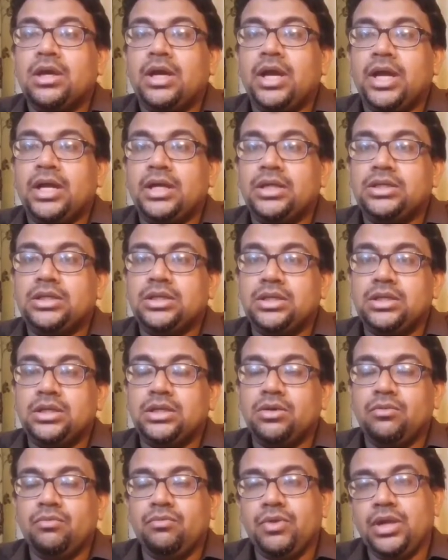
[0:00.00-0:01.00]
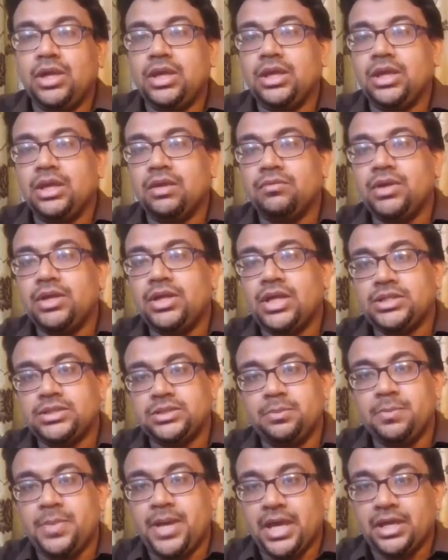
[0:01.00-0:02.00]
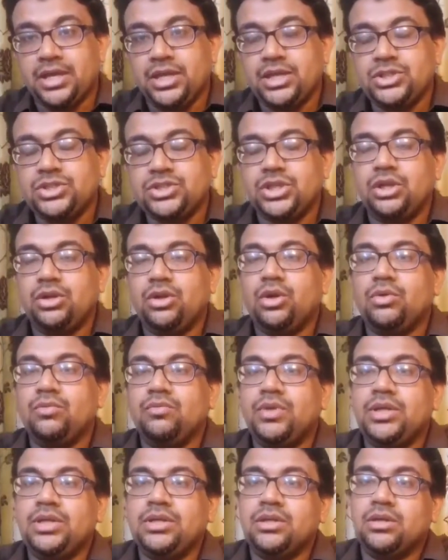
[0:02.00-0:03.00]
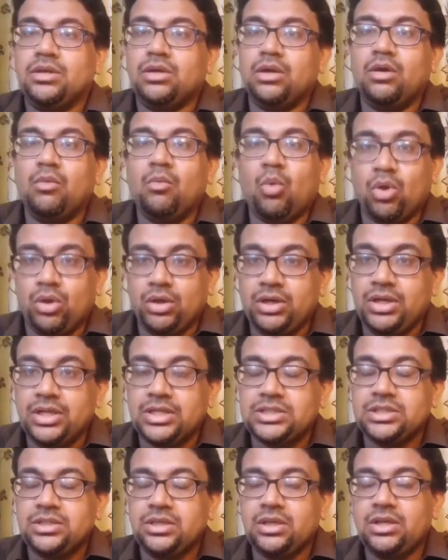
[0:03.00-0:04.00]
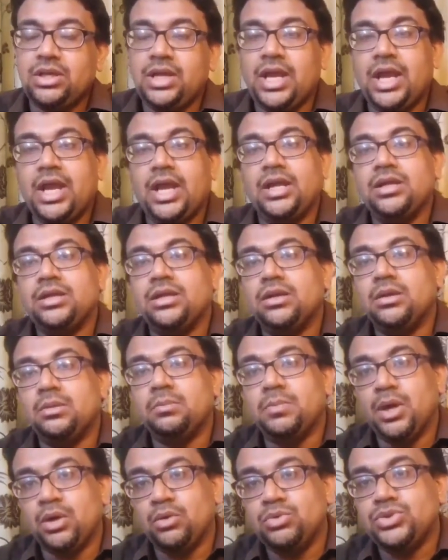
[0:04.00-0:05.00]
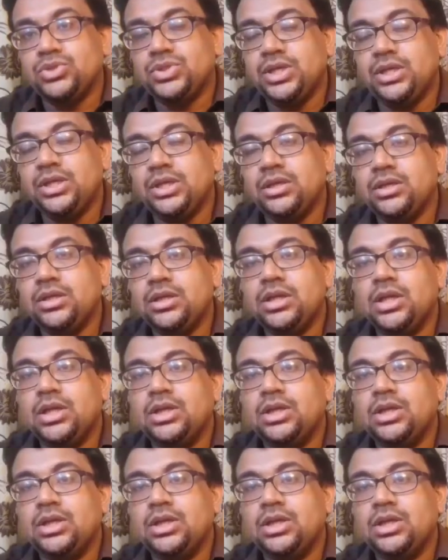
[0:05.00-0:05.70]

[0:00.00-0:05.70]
and uh, we give it as a package along with a water distiller and a pouch sealer.